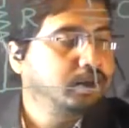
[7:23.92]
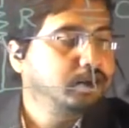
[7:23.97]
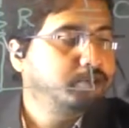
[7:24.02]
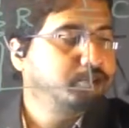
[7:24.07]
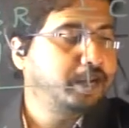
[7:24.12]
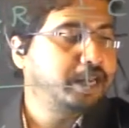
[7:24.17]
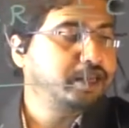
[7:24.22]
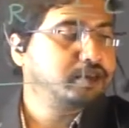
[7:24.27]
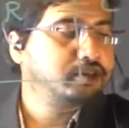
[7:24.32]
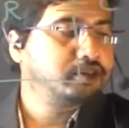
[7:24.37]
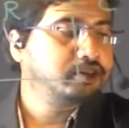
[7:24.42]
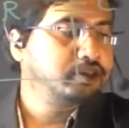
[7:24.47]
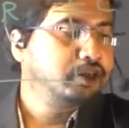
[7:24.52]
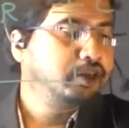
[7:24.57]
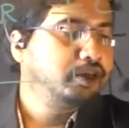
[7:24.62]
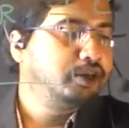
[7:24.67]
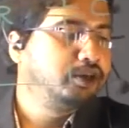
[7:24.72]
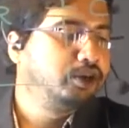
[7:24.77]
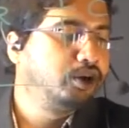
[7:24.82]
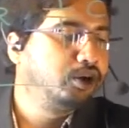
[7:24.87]
plus
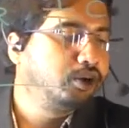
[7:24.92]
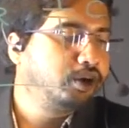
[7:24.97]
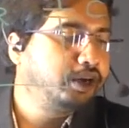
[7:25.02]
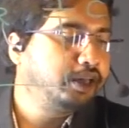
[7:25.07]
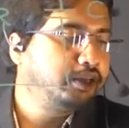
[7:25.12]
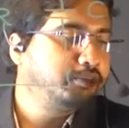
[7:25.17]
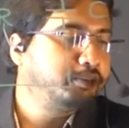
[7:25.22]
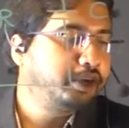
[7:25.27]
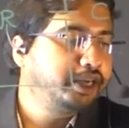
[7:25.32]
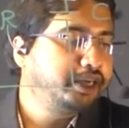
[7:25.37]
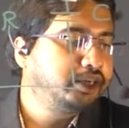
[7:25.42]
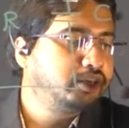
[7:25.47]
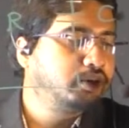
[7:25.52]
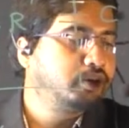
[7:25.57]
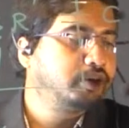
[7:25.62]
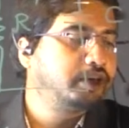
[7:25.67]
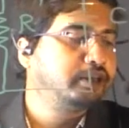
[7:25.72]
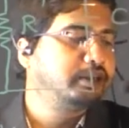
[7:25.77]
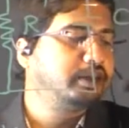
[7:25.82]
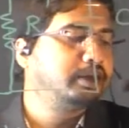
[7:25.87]
dou d by dou
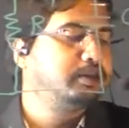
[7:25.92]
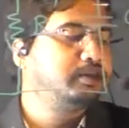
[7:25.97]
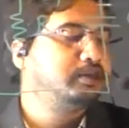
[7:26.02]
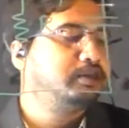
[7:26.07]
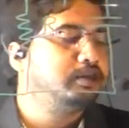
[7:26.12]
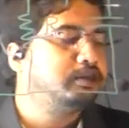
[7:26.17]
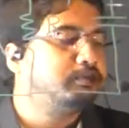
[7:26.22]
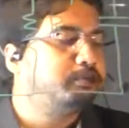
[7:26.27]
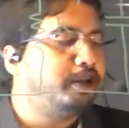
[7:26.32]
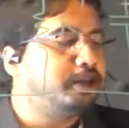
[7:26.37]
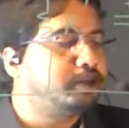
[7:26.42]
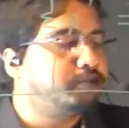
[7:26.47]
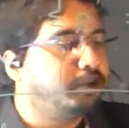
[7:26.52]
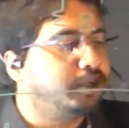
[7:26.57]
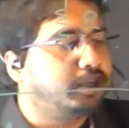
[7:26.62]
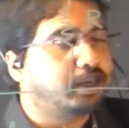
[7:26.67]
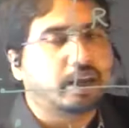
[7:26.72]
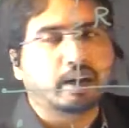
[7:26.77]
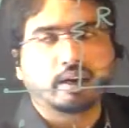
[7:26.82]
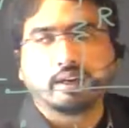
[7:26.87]
t, that is
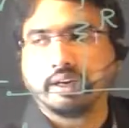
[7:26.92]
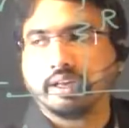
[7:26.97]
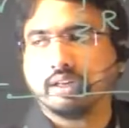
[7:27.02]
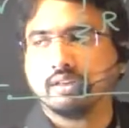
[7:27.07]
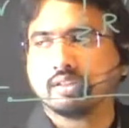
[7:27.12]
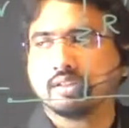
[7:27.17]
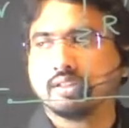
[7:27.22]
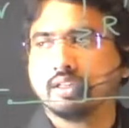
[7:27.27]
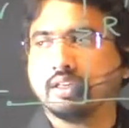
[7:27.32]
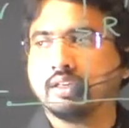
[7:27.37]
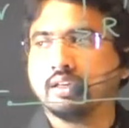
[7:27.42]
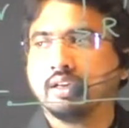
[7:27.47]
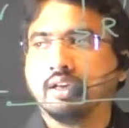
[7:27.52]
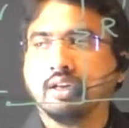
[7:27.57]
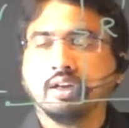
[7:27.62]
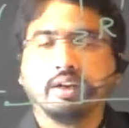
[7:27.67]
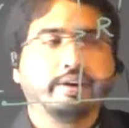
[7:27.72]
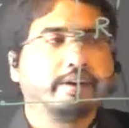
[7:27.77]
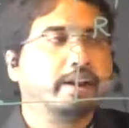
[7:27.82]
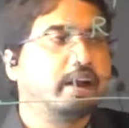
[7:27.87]
displacement current density.
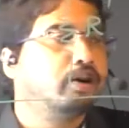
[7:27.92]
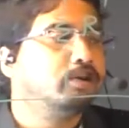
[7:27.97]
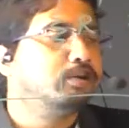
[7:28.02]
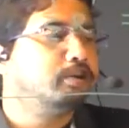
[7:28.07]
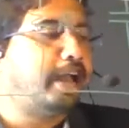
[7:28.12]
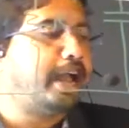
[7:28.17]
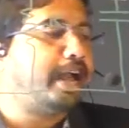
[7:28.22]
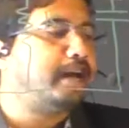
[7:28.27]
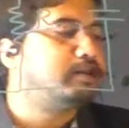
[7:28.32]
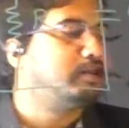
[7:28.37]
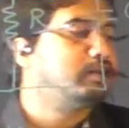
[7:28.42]
Now as